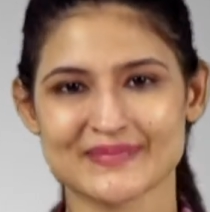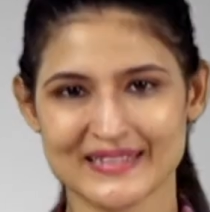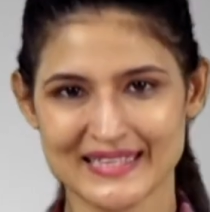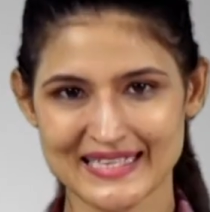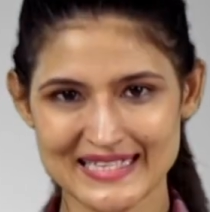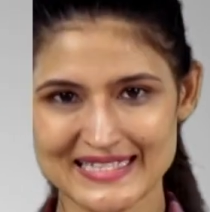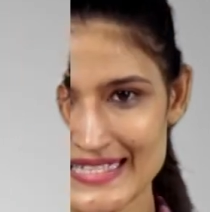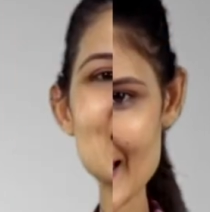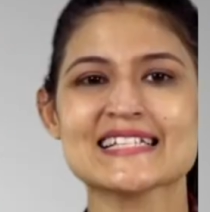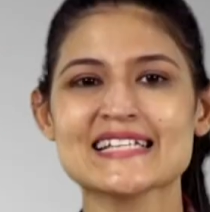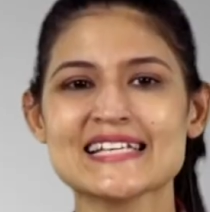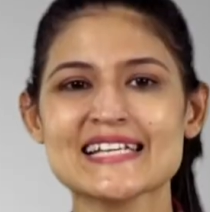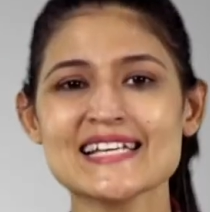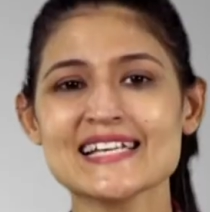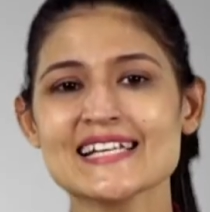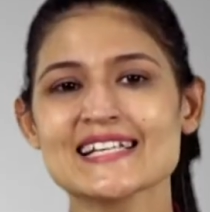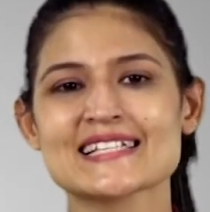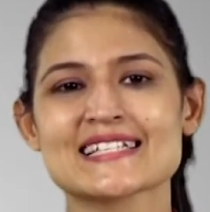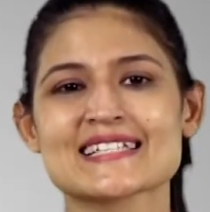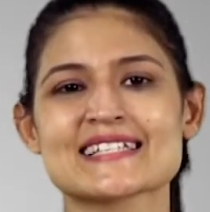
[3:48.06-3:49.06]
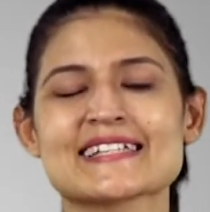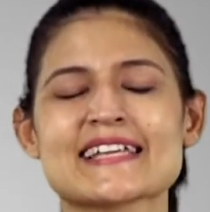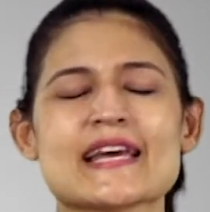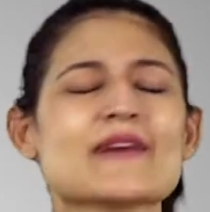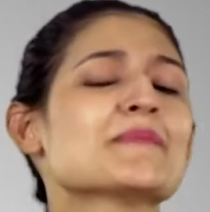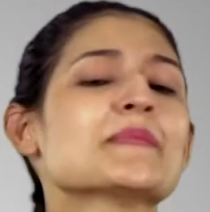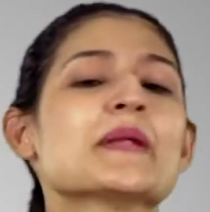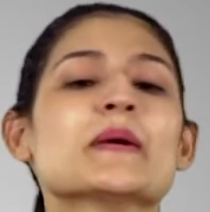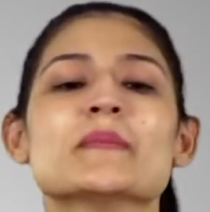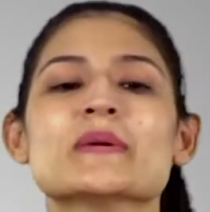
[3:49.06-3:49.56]
Lastly,
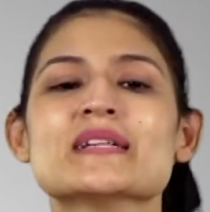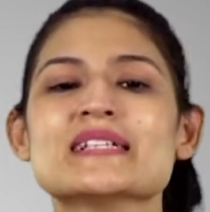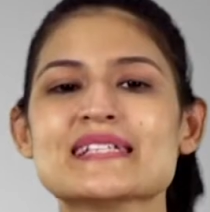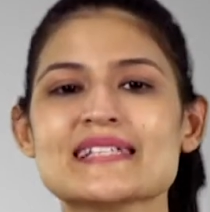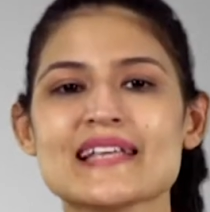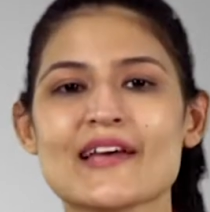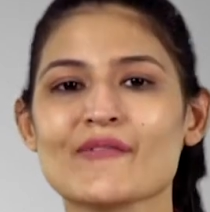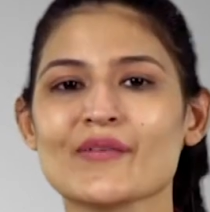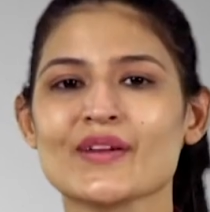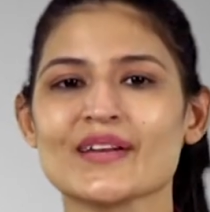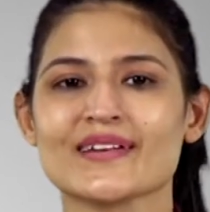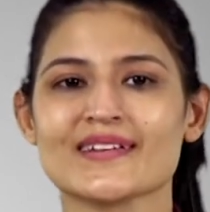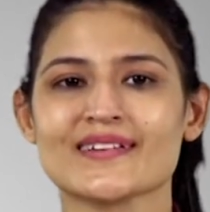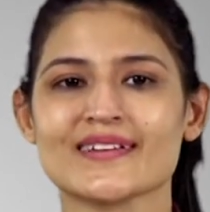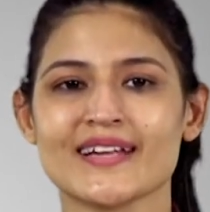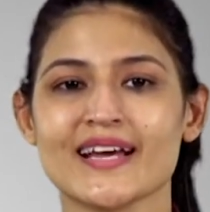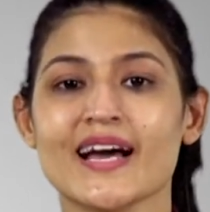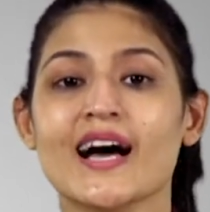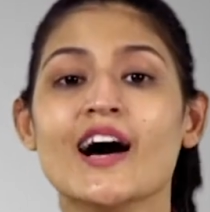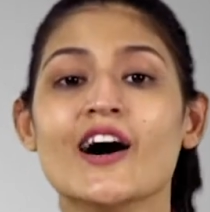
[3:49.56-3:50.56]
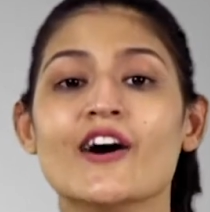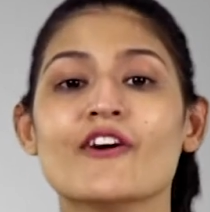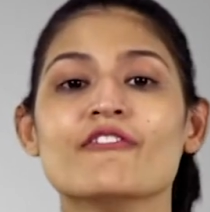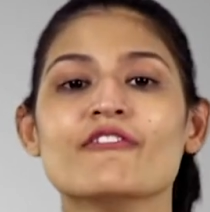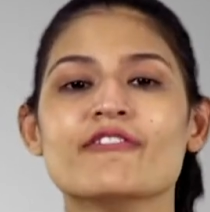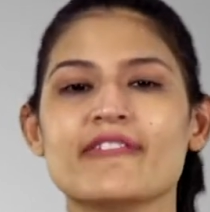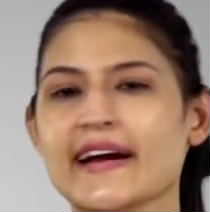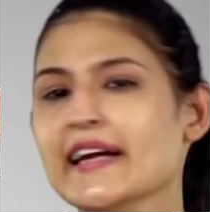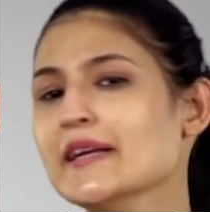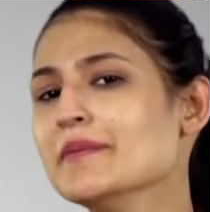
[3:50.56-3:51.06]
step number 7,
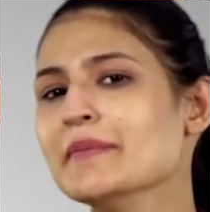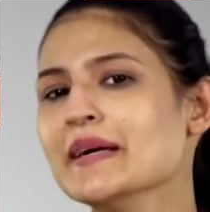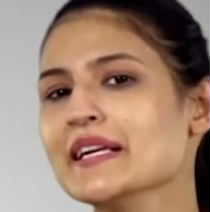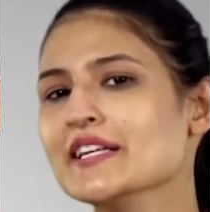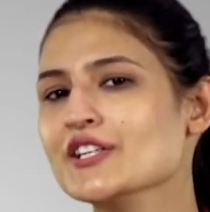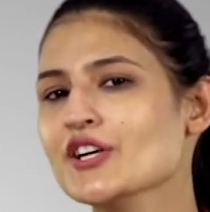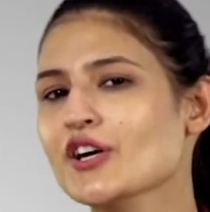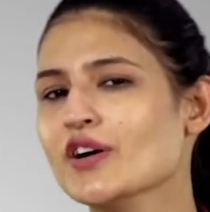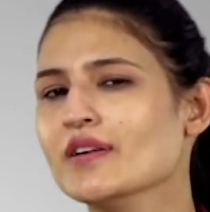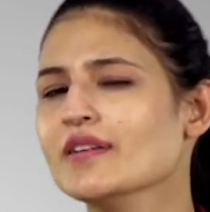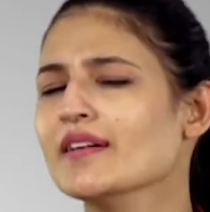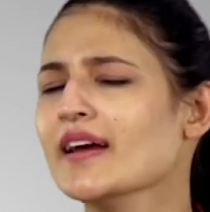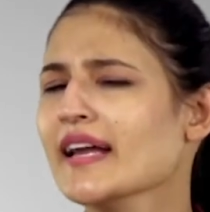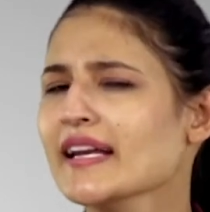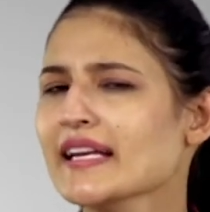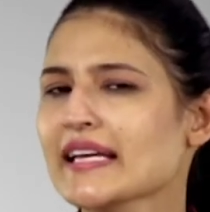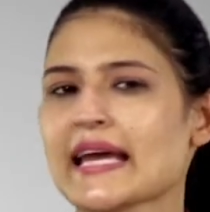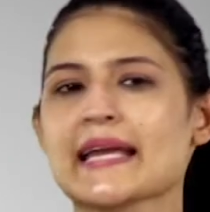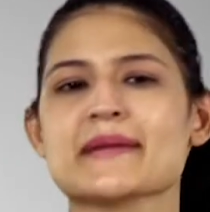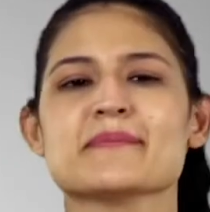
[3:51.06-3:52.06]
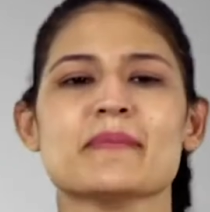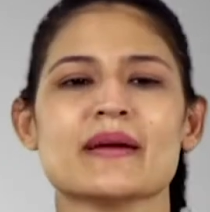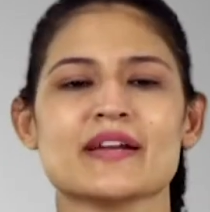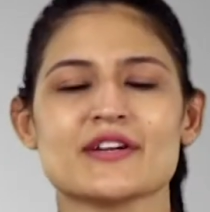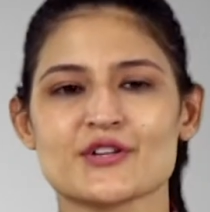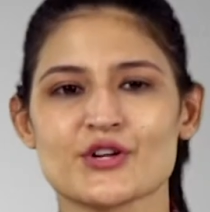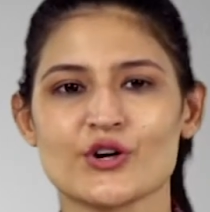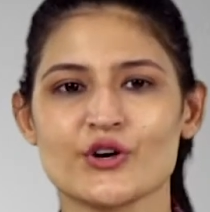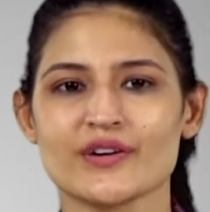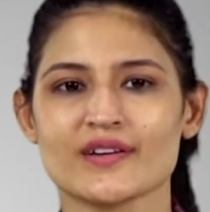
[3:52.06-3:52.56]
find mentor and get
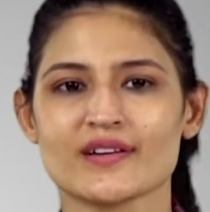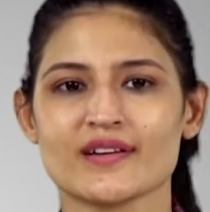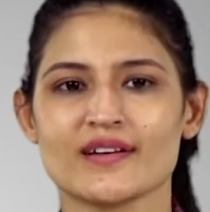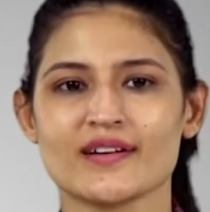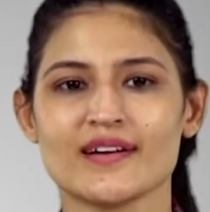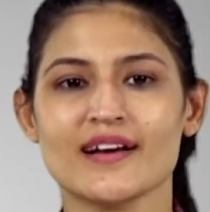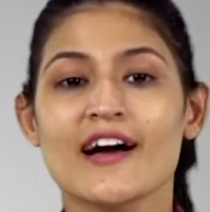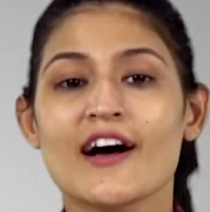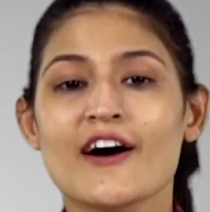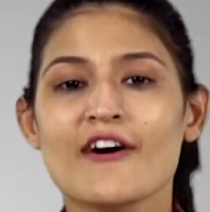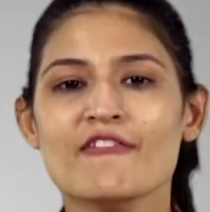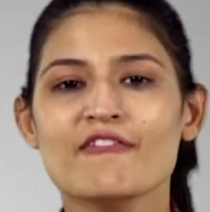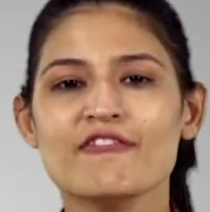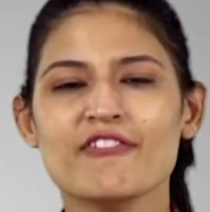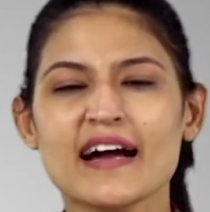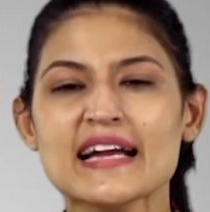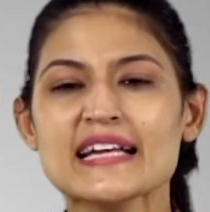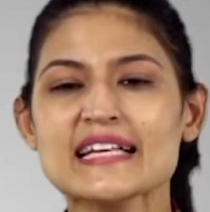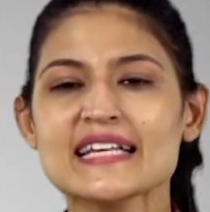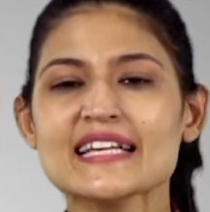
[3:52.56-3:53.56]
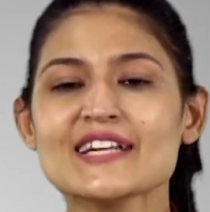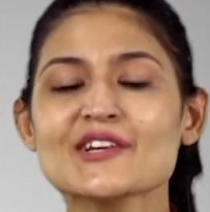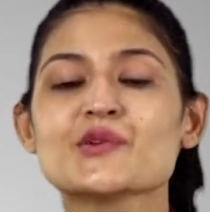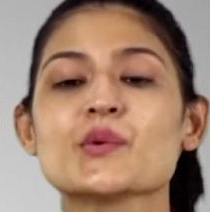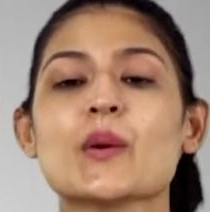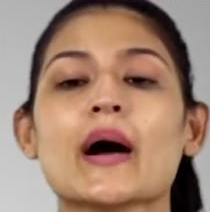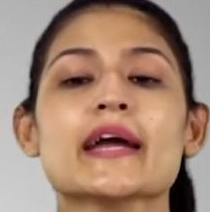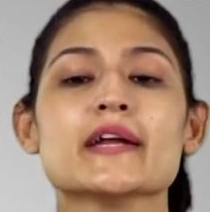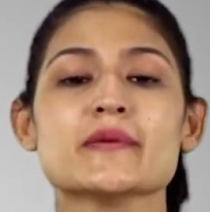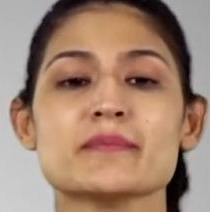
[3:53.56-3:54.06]
mentored. Finding
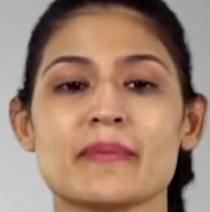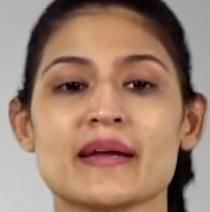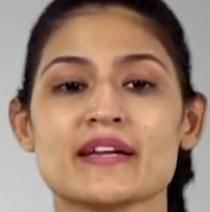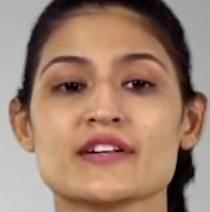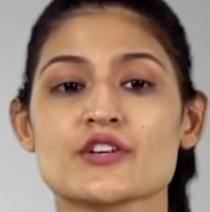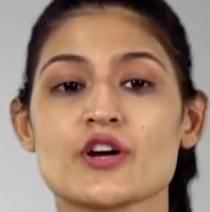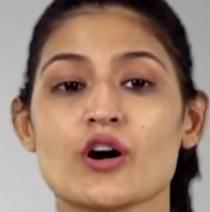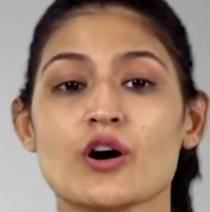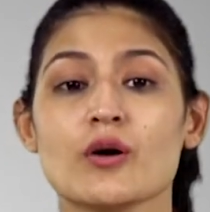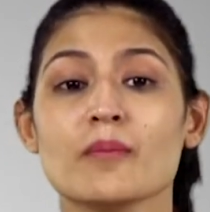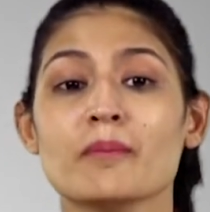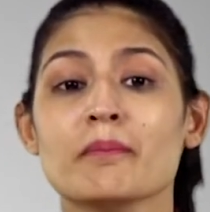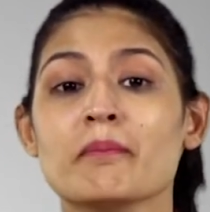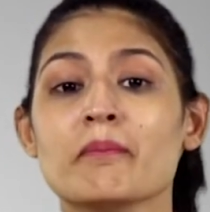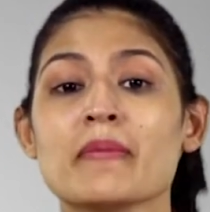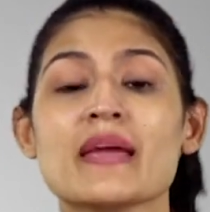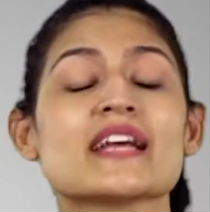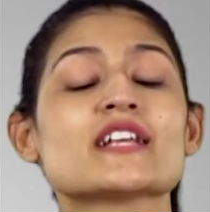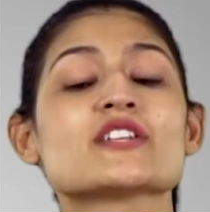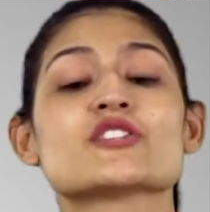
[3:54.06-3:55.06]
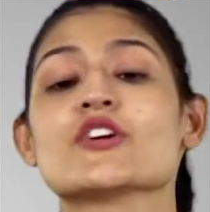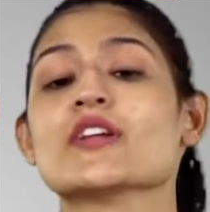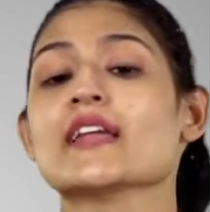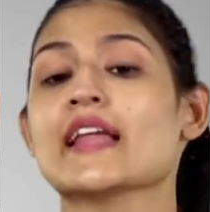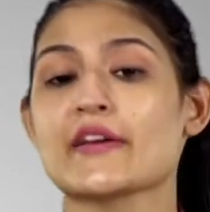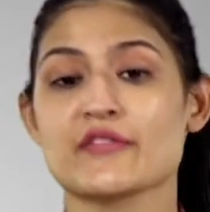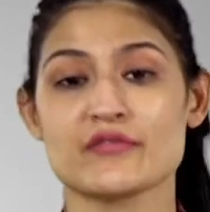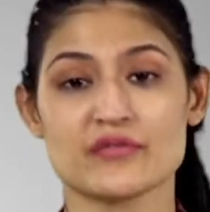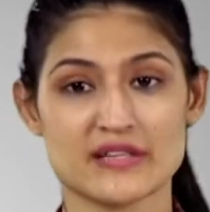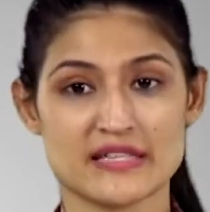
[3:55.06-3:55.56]
right mentor makes your
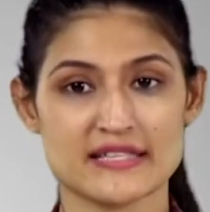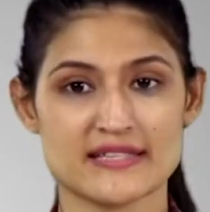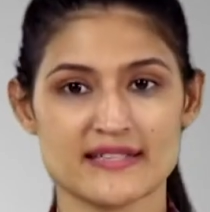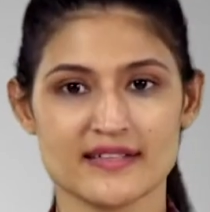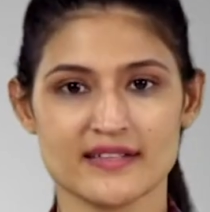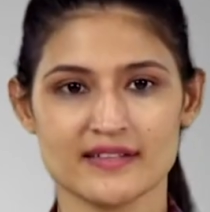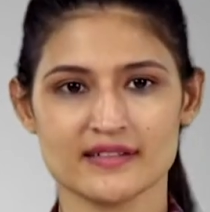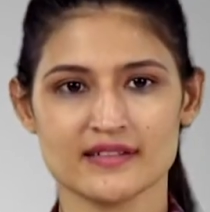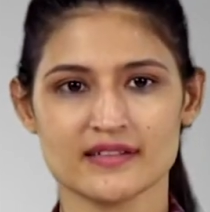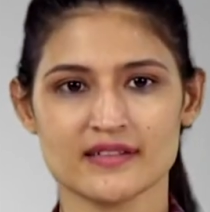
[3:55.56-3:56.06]
life easier.